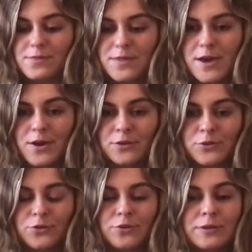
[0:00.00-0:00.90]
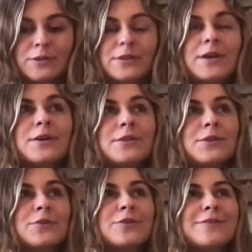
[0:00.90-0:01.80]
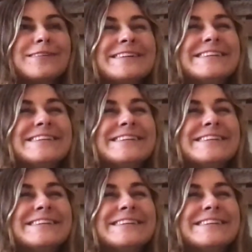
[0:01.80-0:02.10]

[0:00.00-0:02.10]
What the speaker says: their little